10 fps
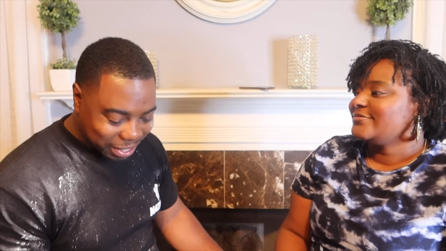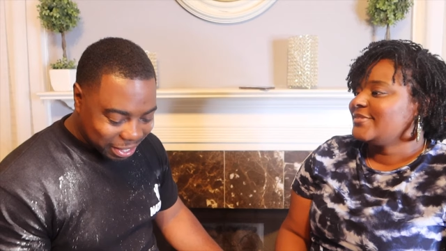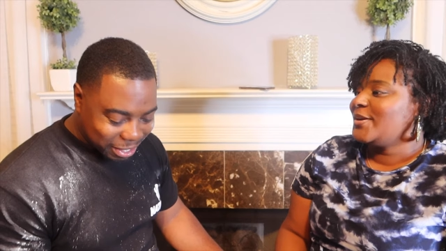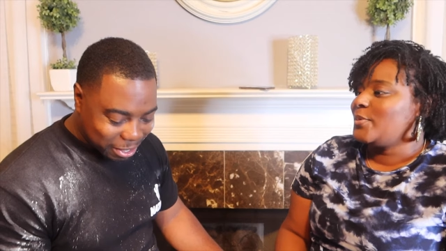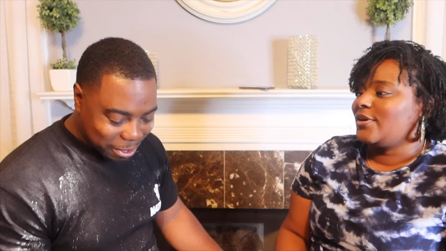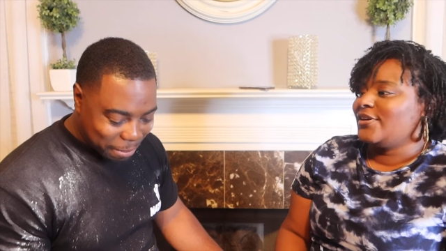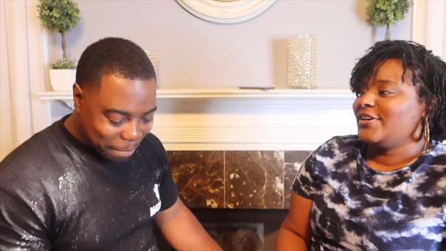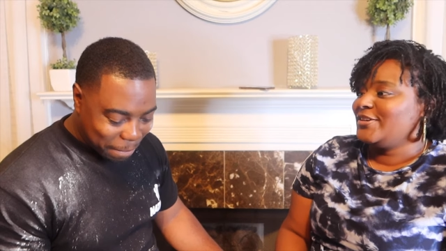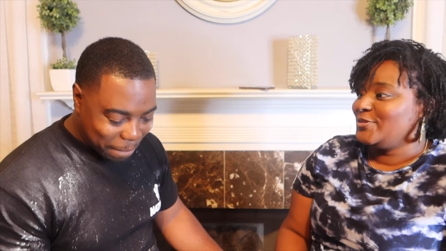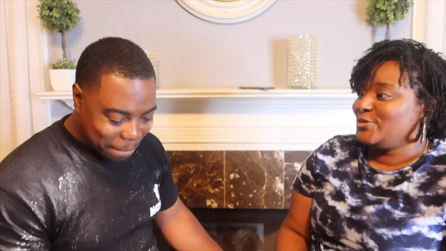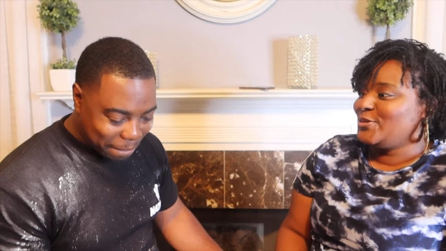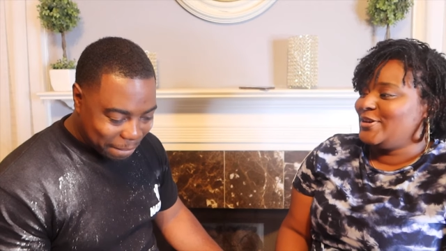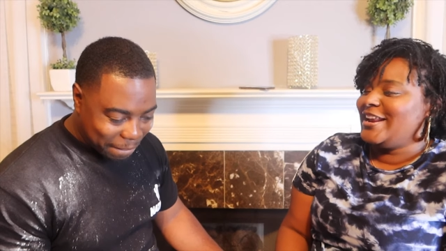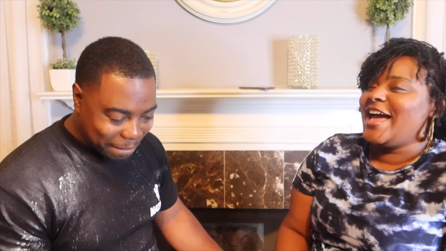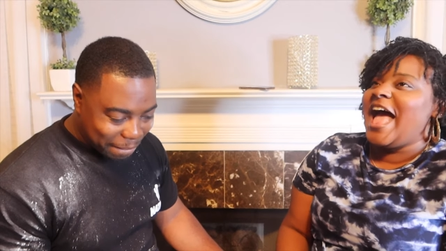Speaker 1: Oh my God, that what you
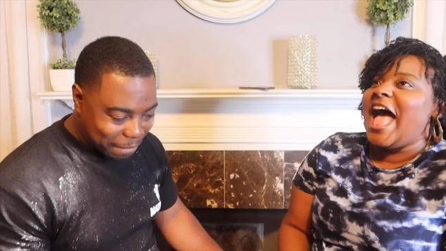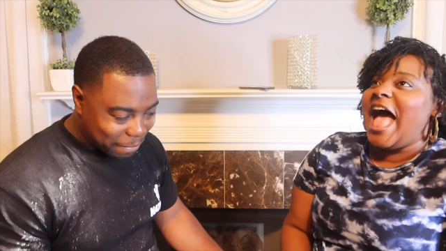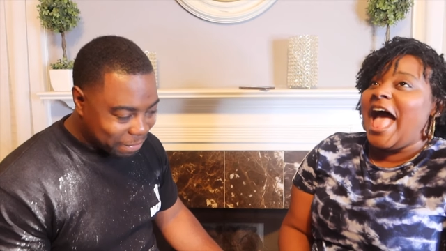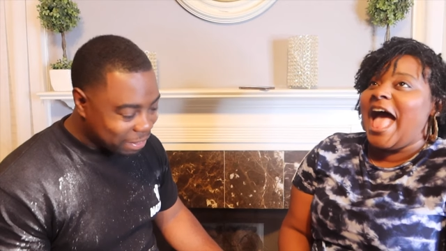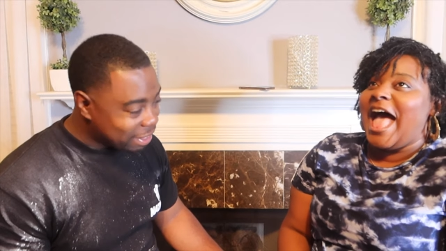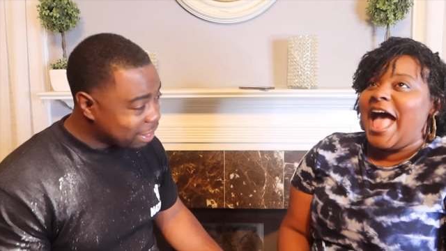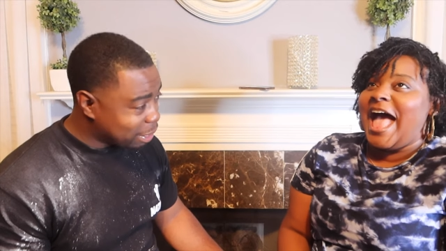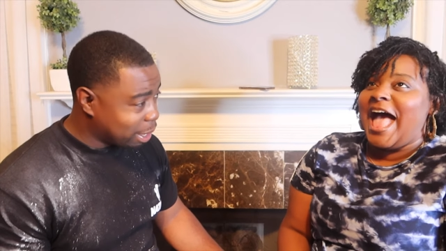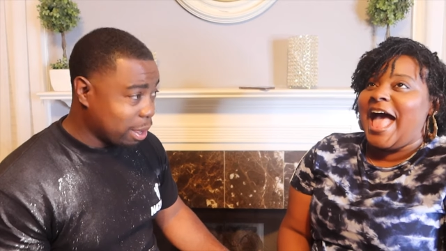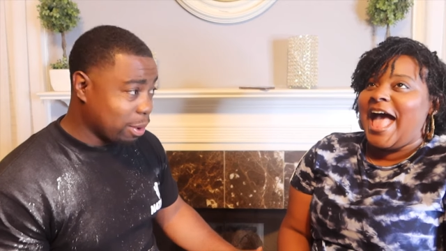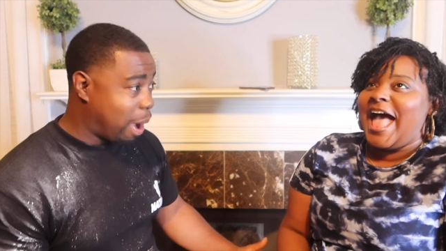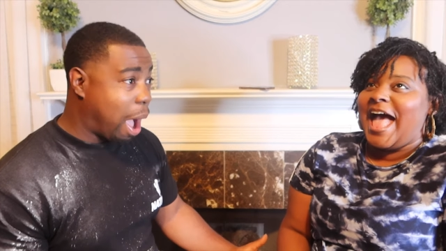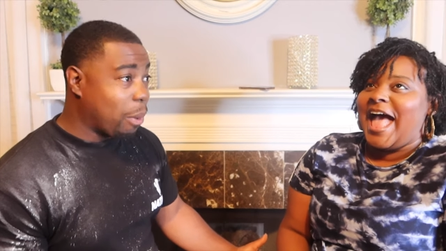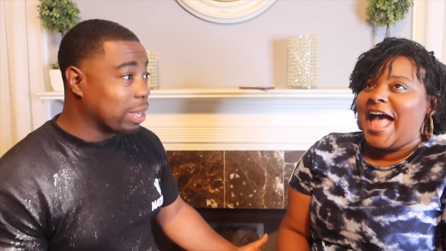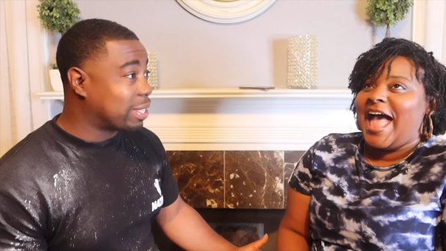You
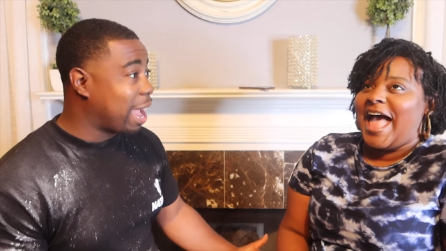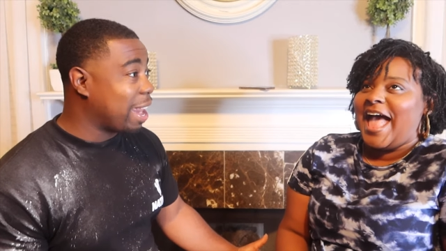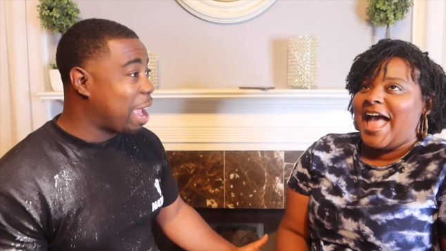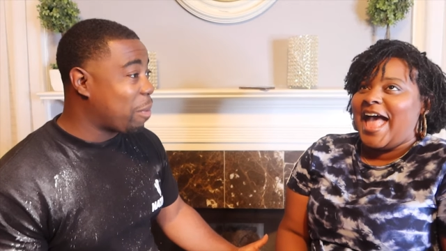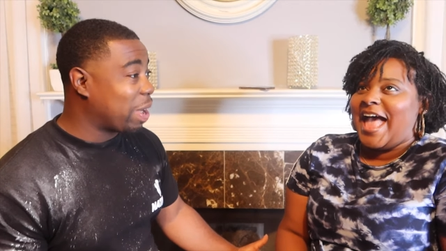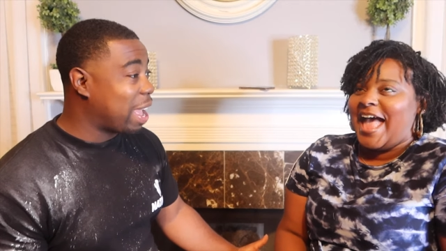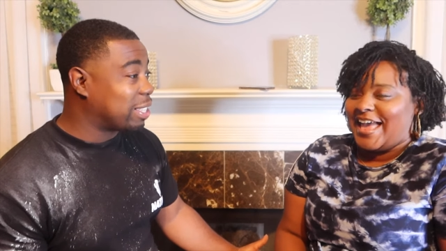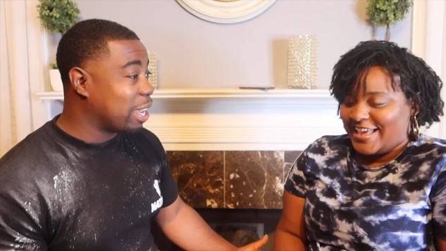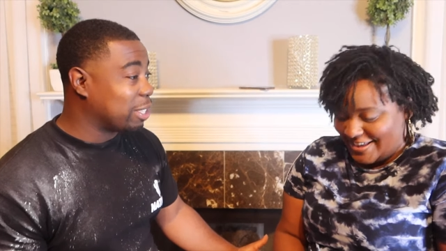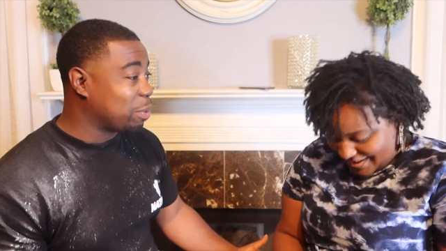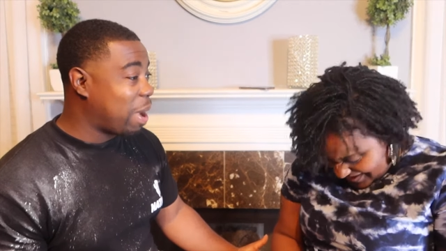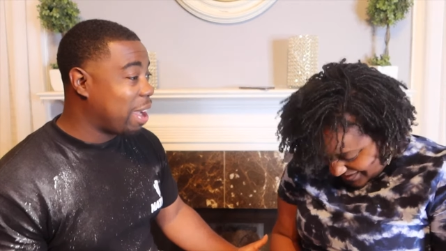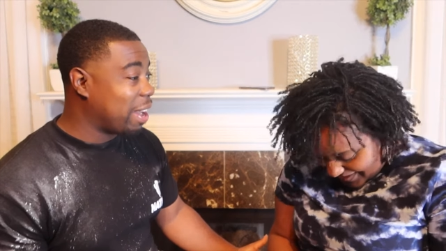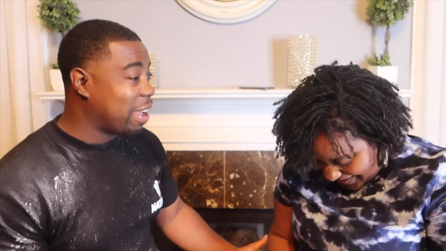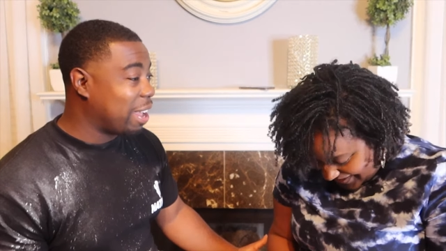always say that when I touch you right
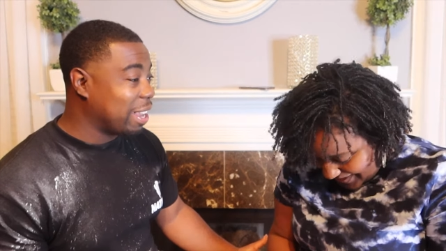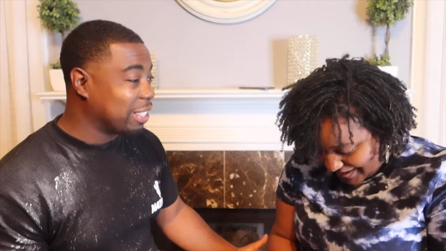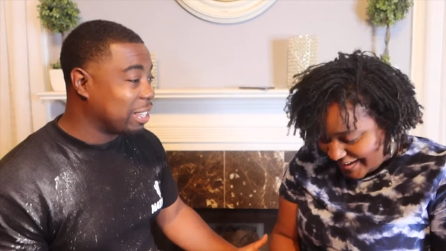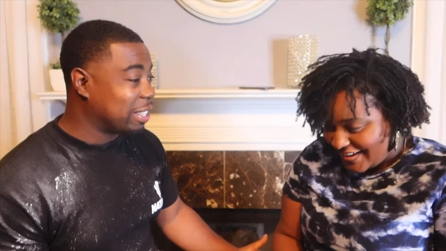there, it's your